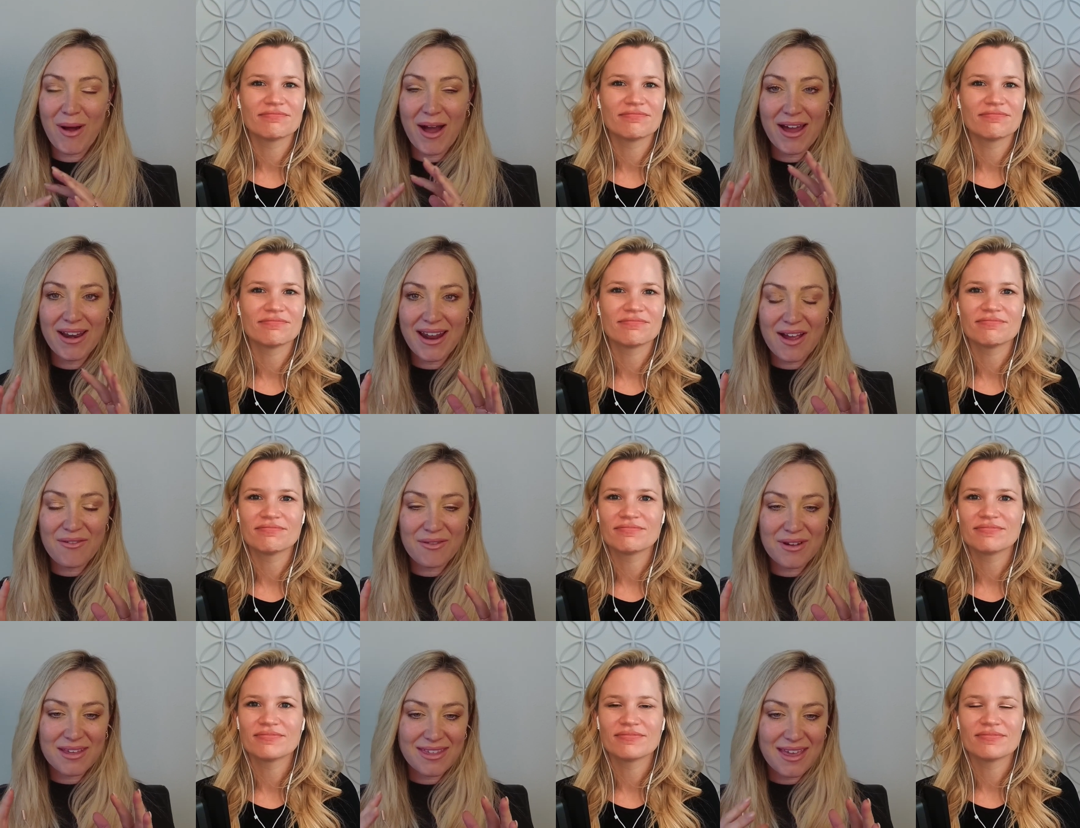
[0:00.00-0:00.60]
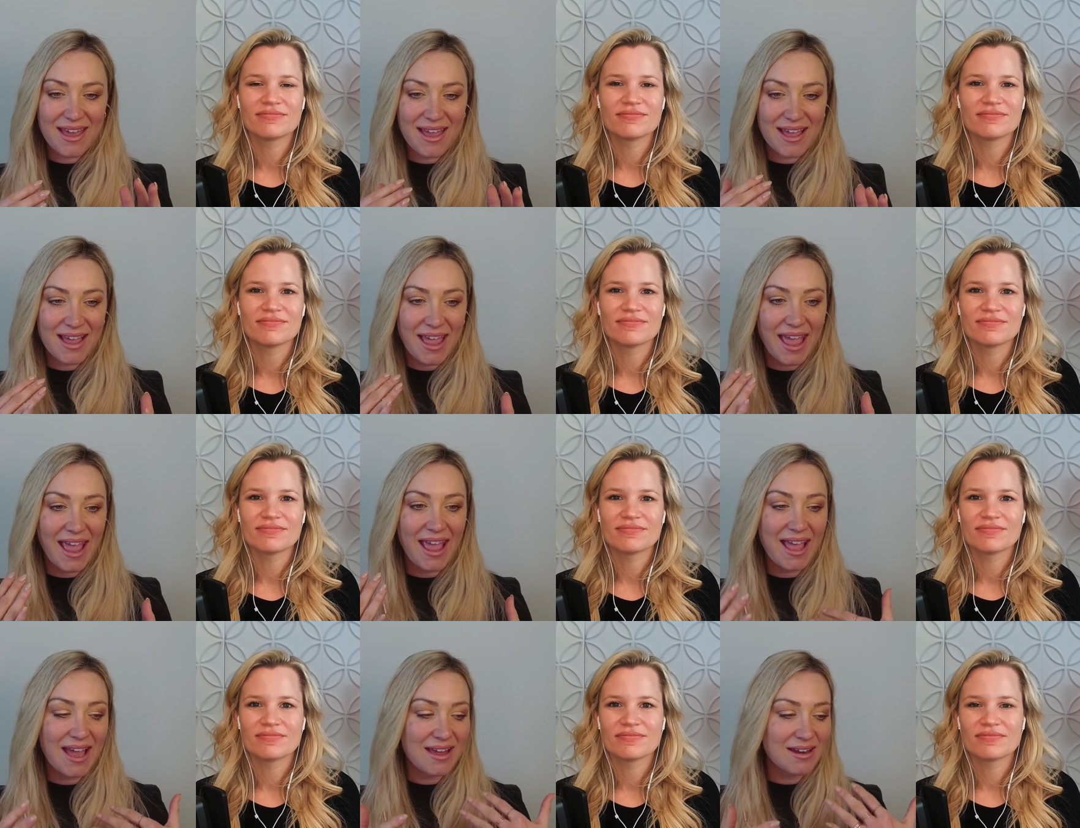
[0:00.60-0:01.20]
Speaker 1: bought everything
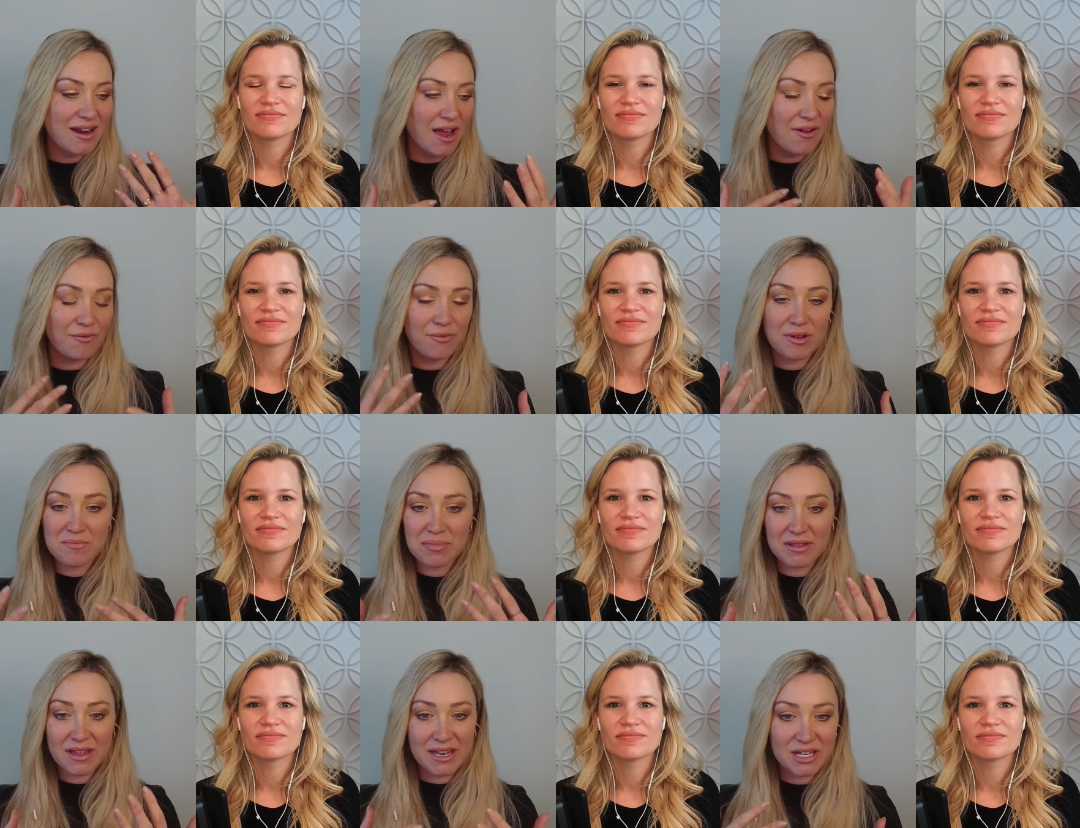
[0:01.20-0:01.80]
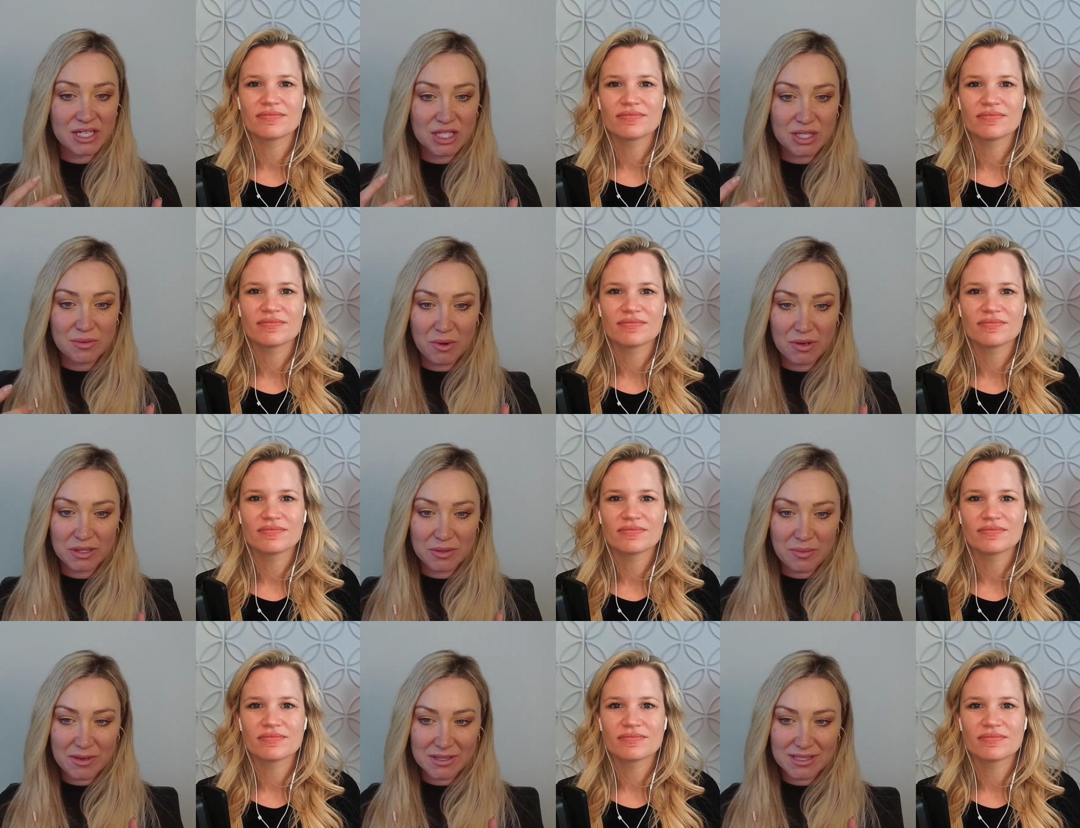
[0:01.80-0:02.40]
and I've replenished
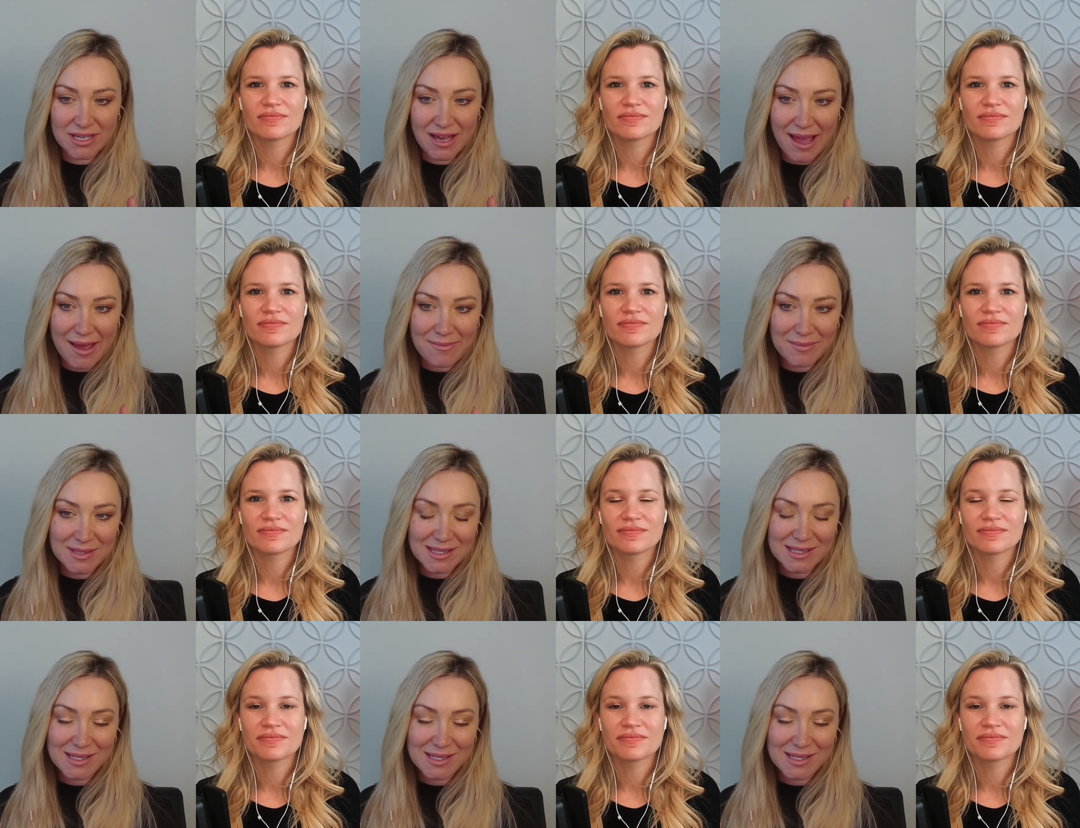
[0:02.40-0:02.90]
multiple times.